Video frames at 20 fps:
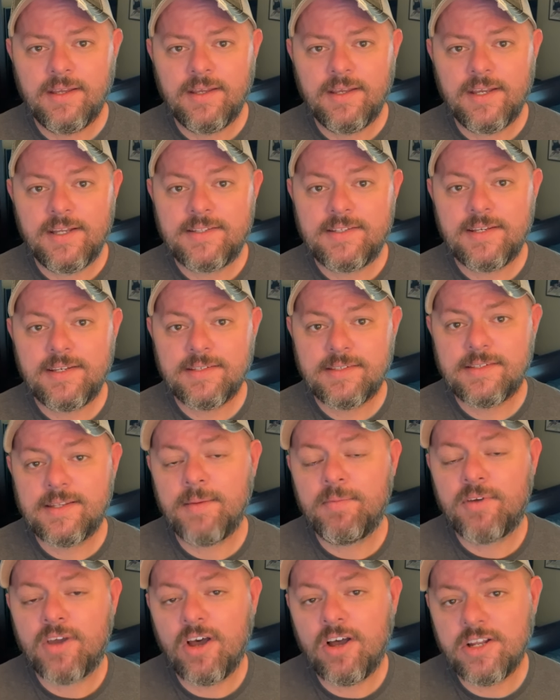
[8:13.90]
it's his
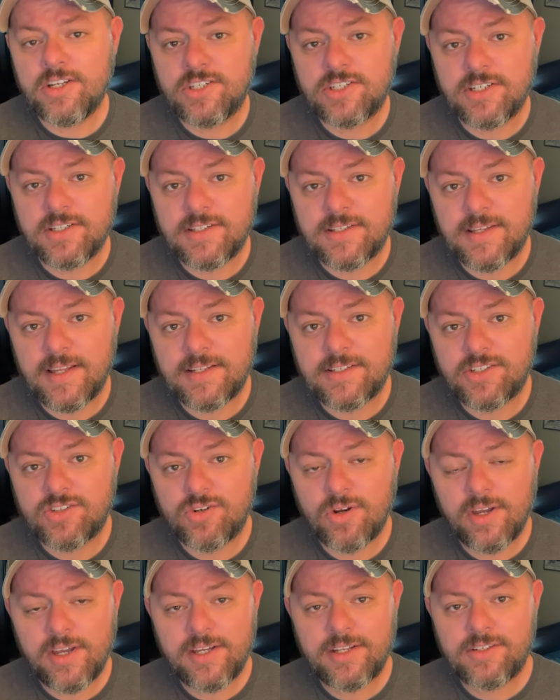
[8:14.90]
subconscious that's
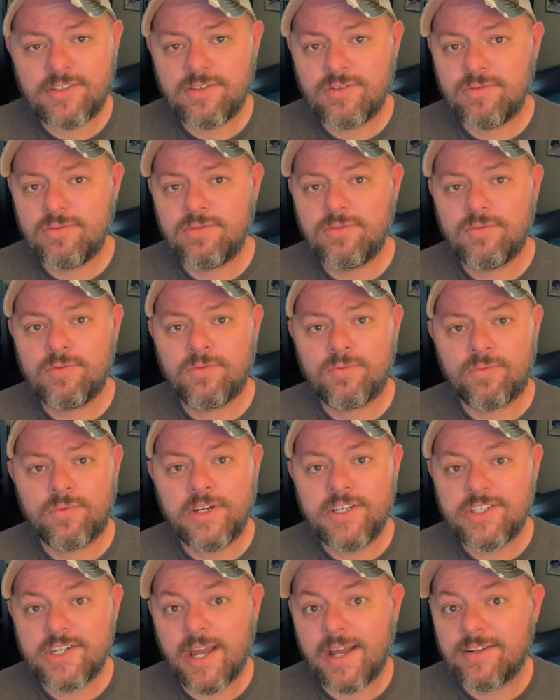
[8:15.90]
trying to
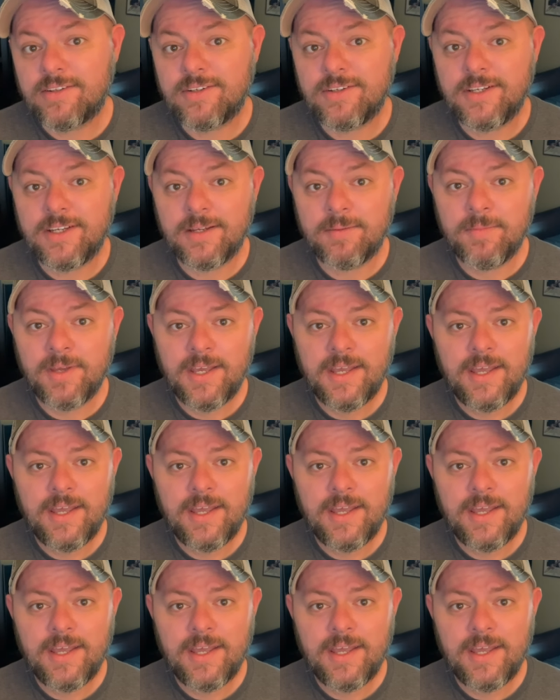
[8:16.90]
reach out to him.